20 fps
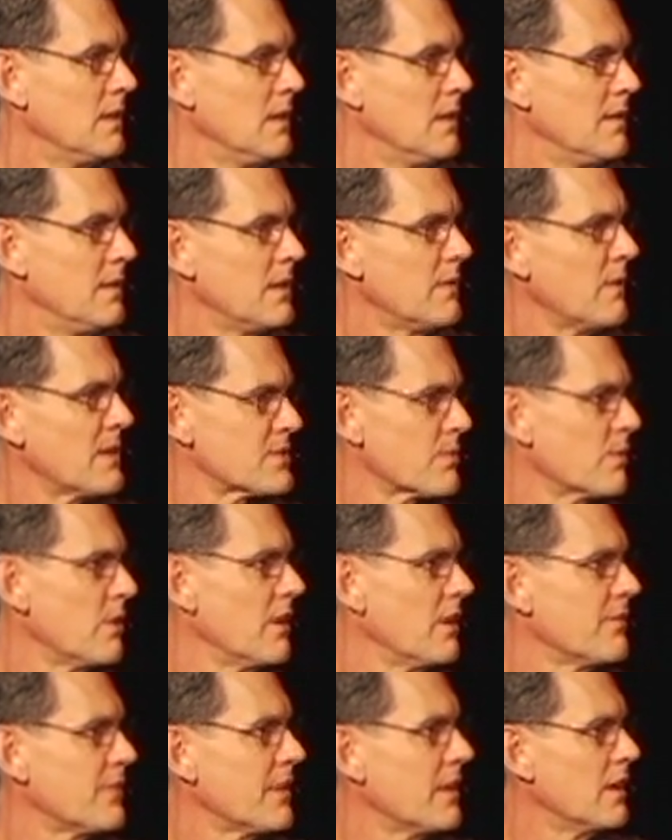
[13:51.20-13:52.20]
And then as we
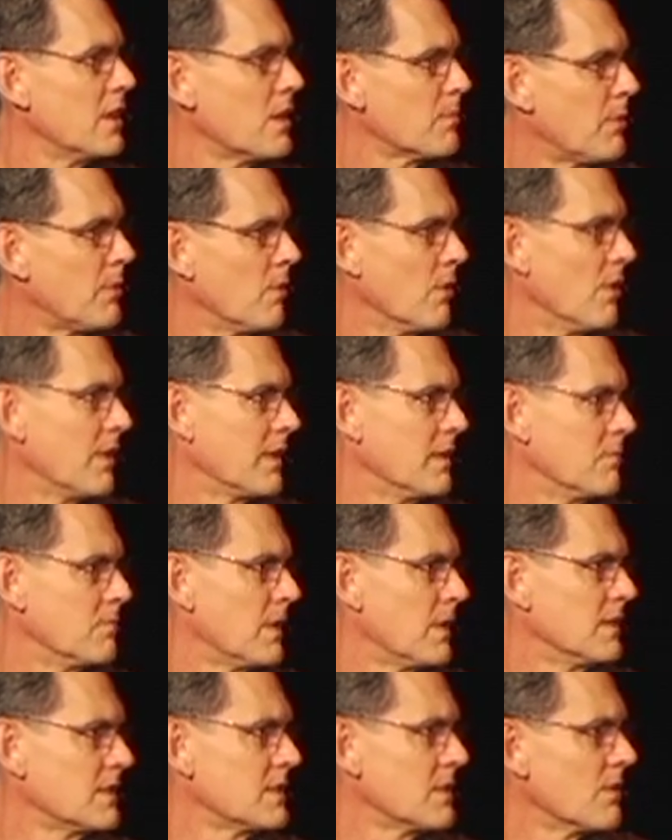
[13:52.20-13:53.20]
were at the airport in
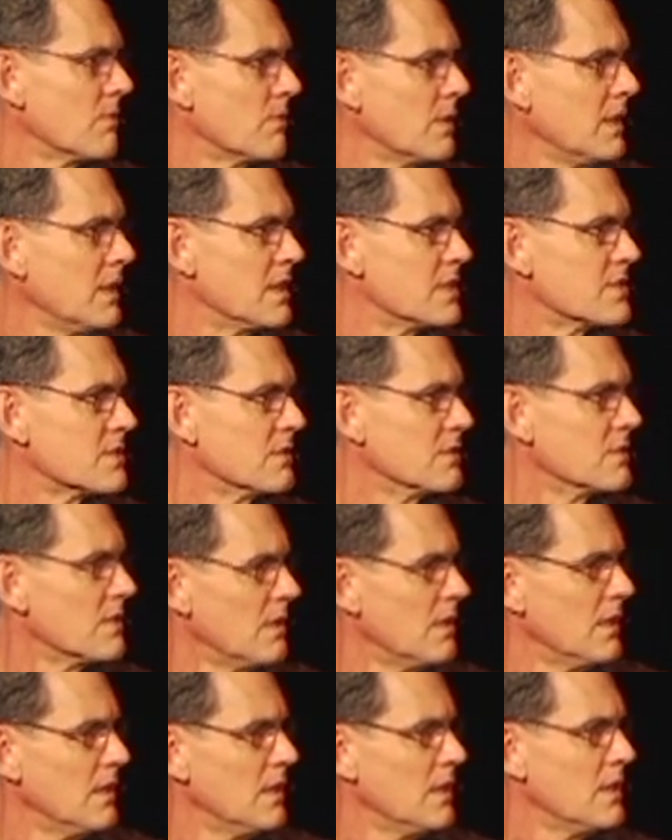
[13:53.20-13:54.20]
Punta Arenas on
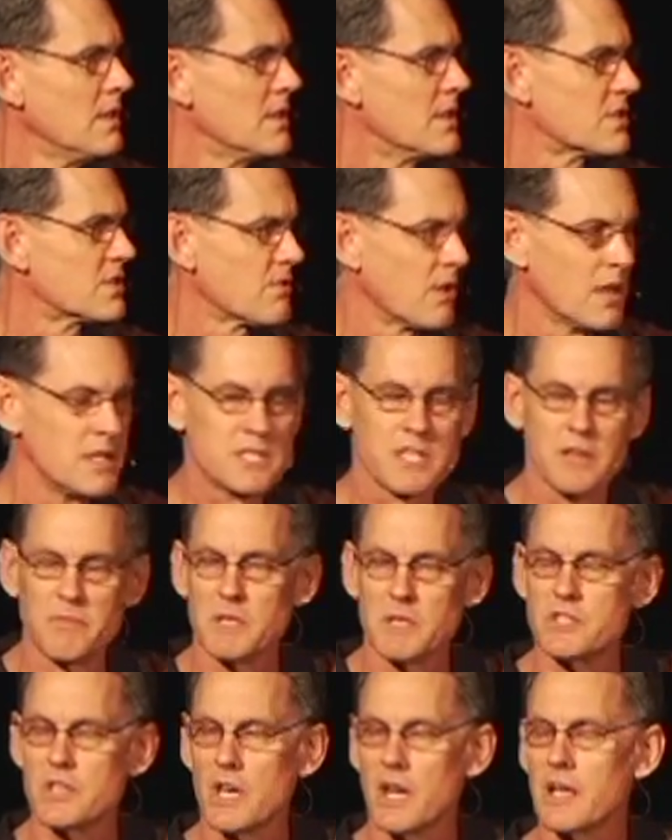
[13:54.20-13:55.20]
the Straits of
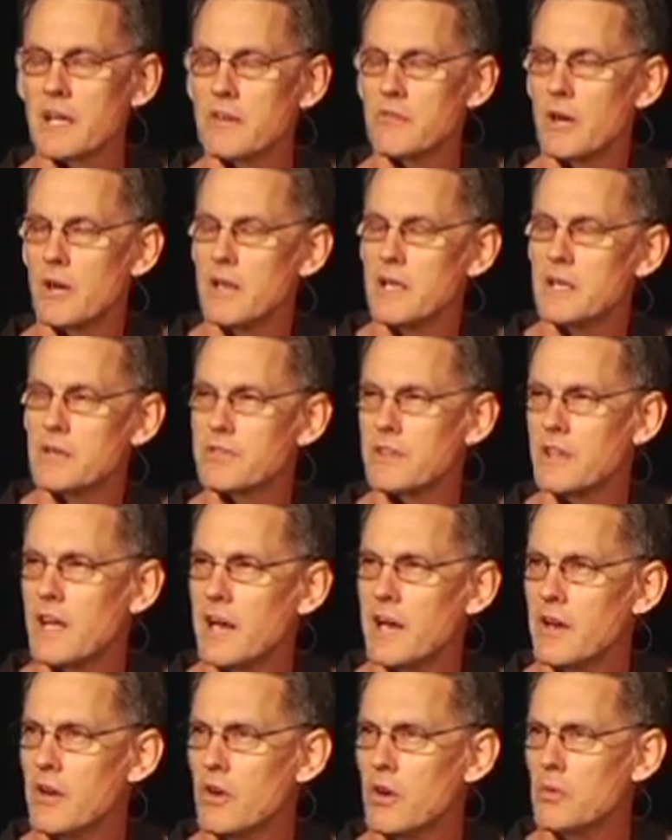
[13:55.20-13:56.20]
Magellan ready to
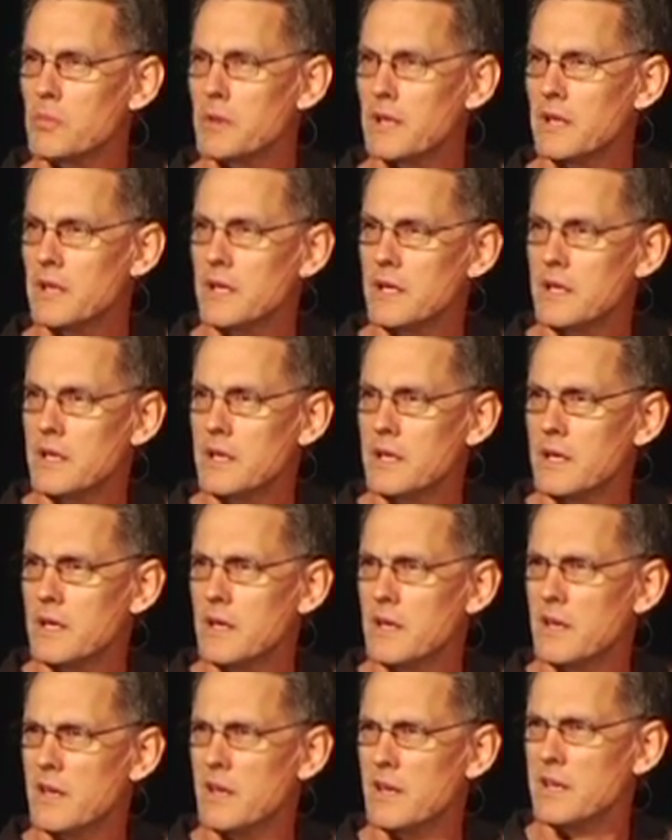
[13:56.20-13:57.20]
fly home, and
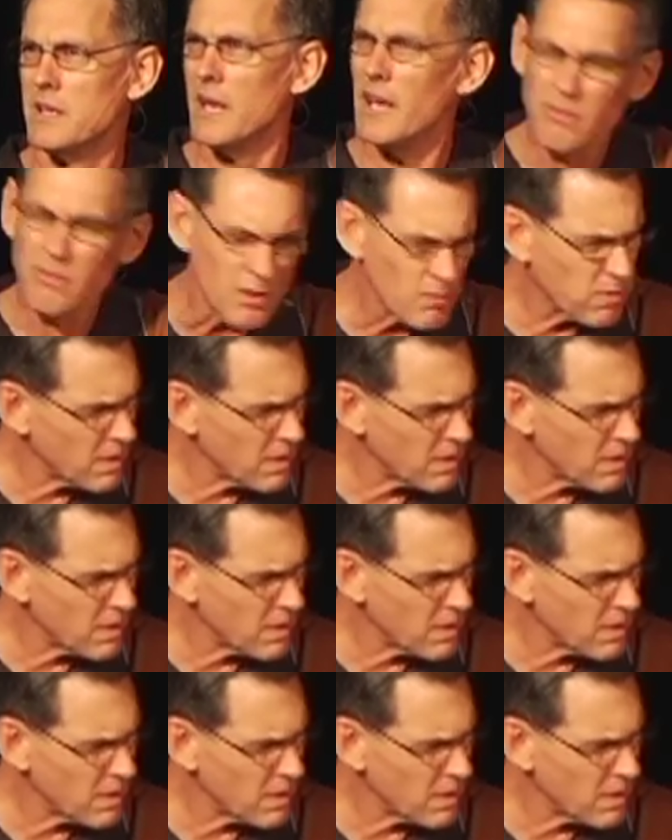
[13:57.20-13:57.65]
David,